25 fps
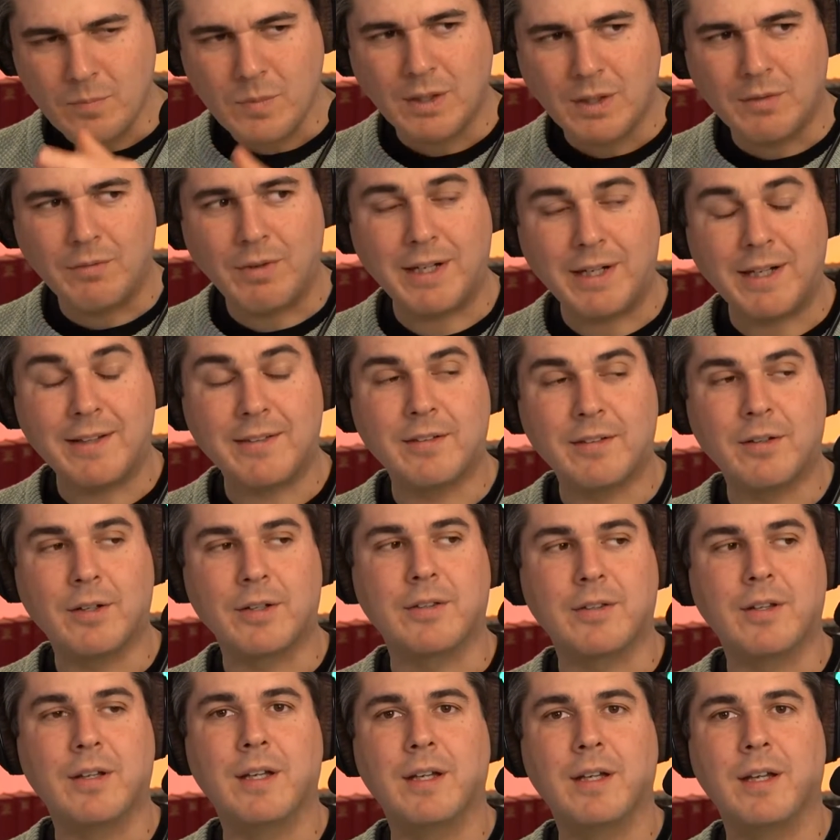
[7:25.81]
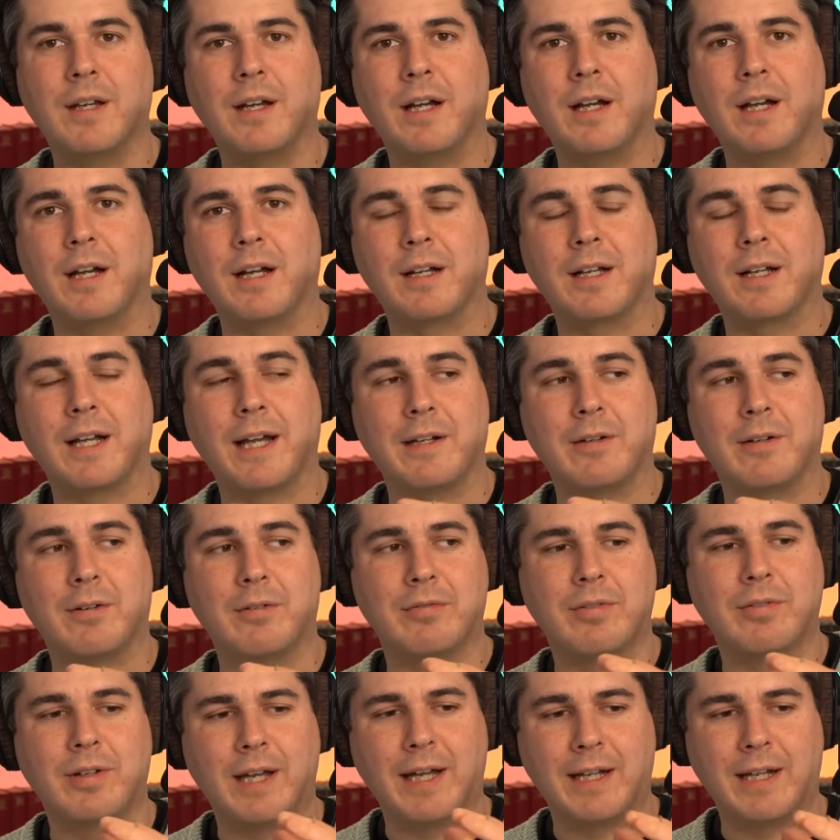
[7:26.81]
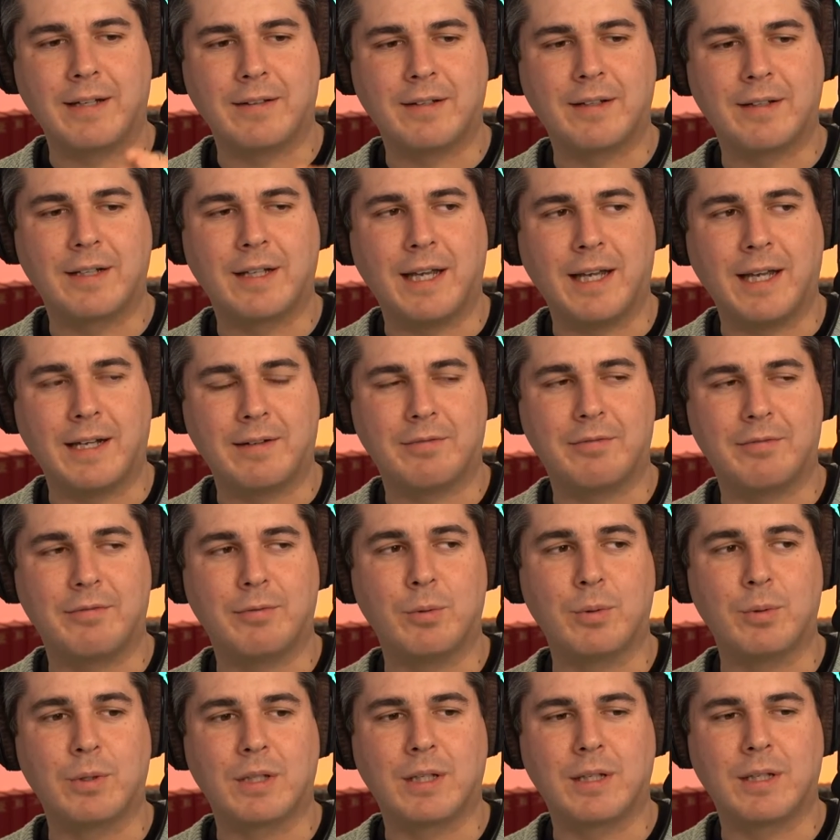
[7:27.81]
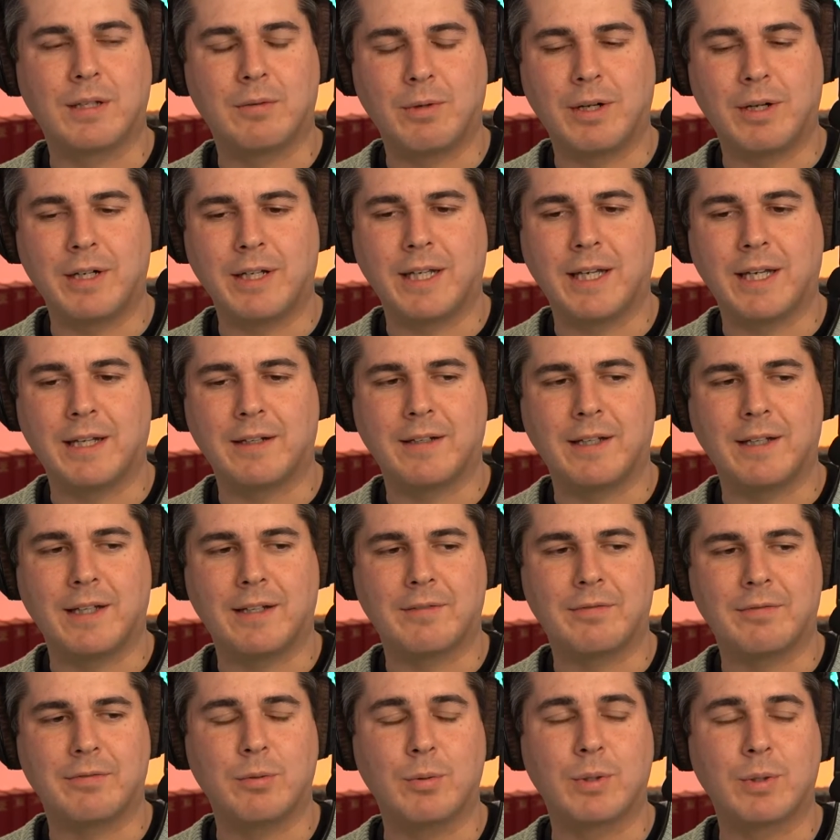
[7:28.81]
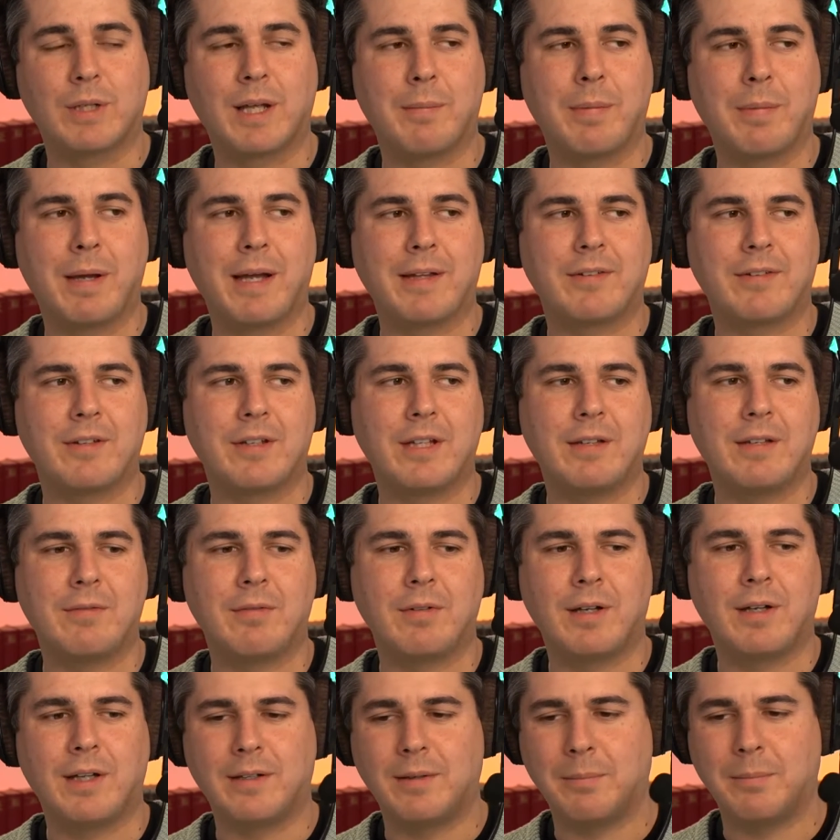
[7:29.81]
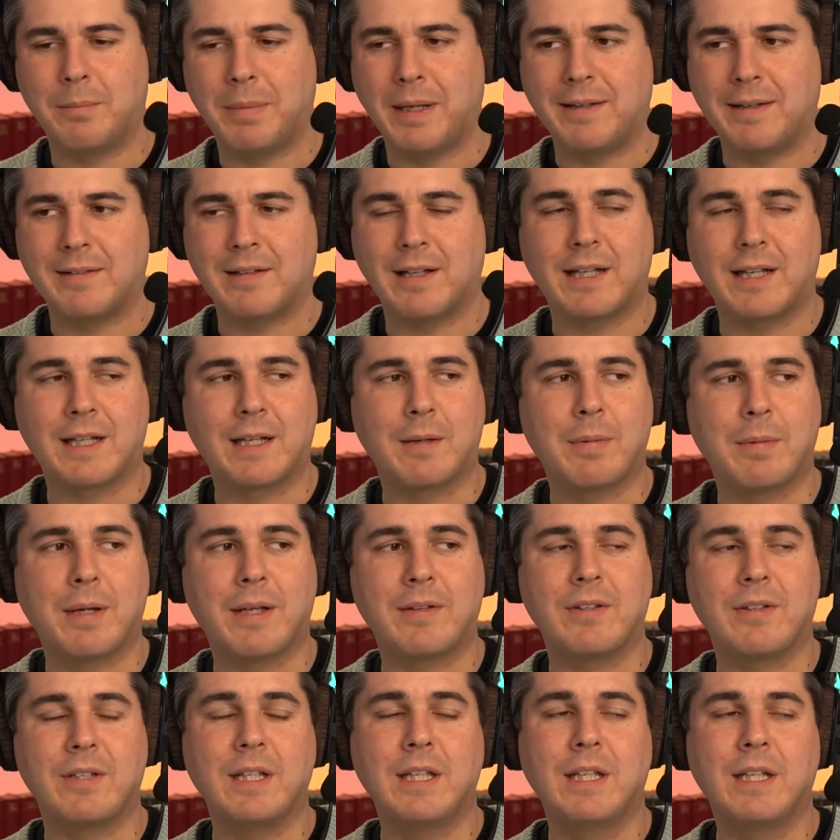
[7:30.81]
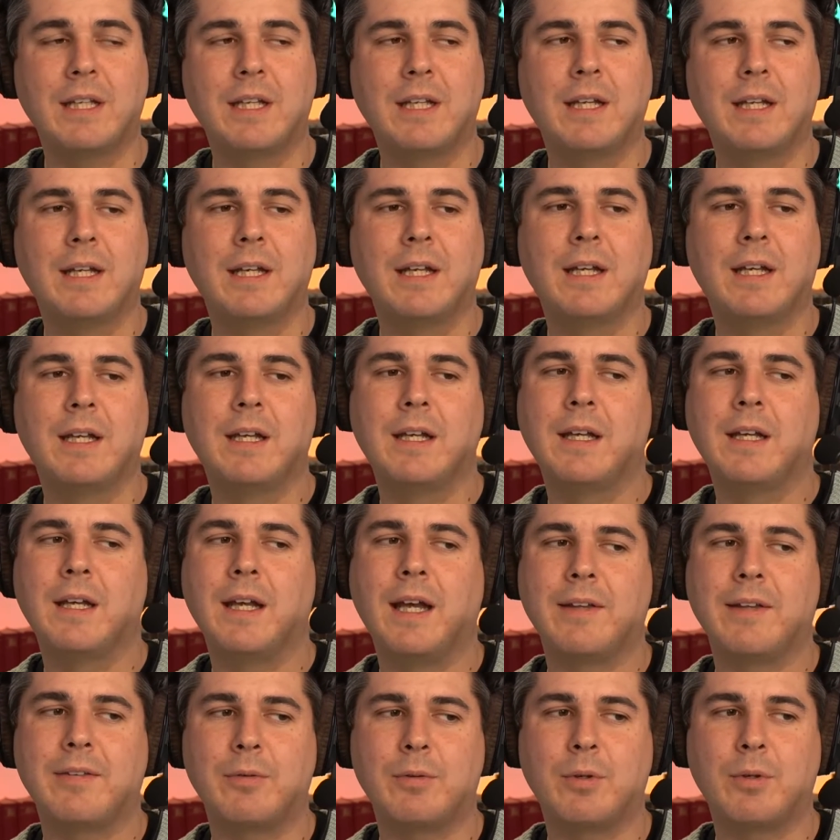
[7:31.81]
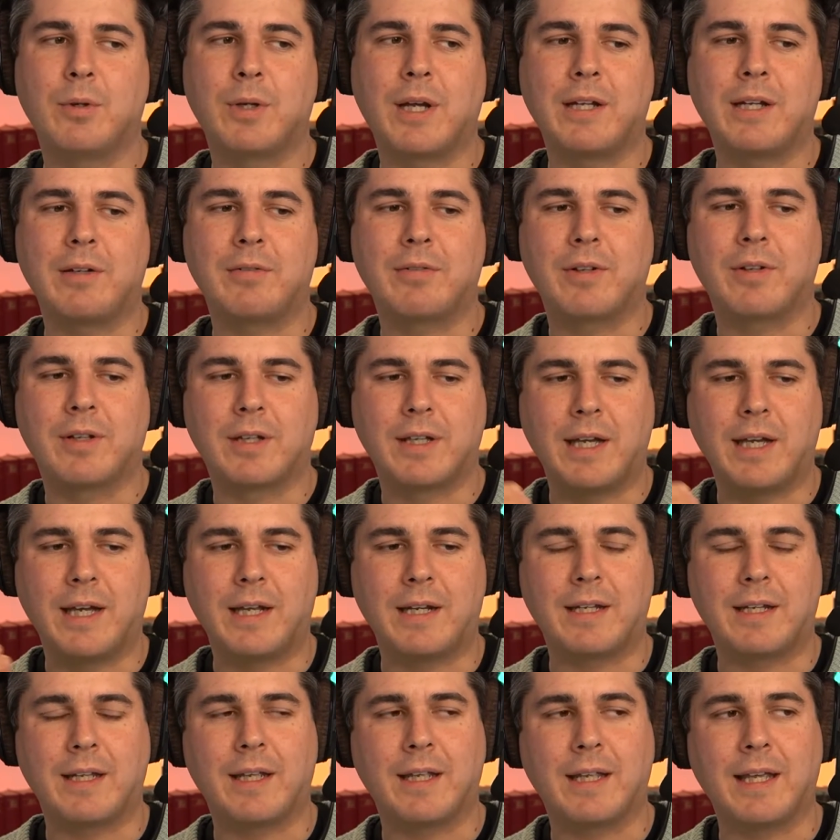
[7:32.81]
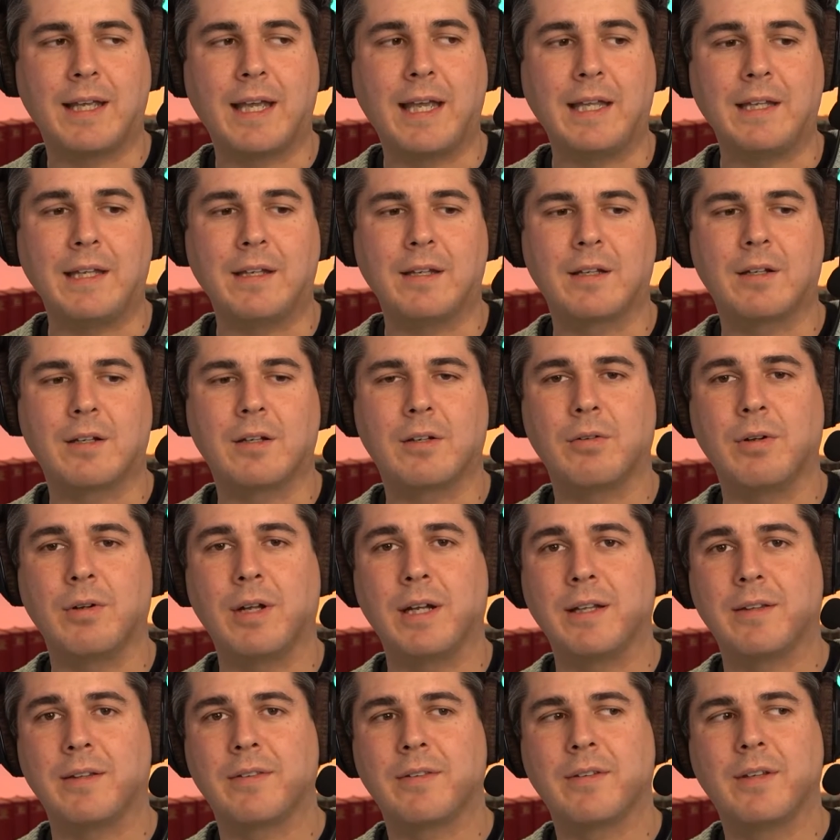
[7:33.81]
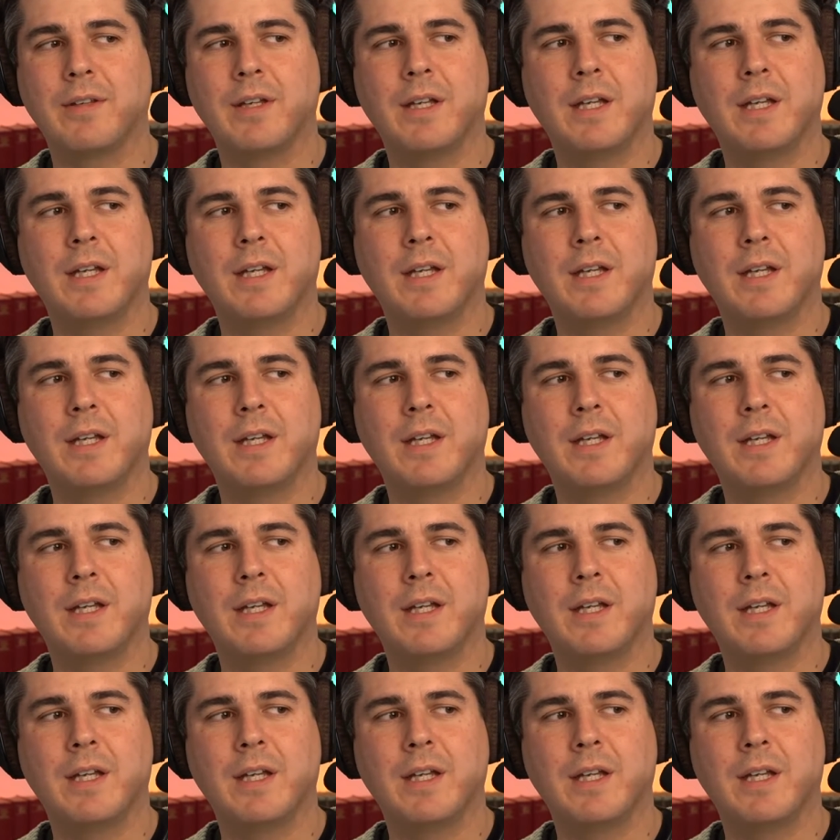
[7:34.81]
it's not kind of at full running at full capacity, at the baseline capacity. And so you kind of can gain credits.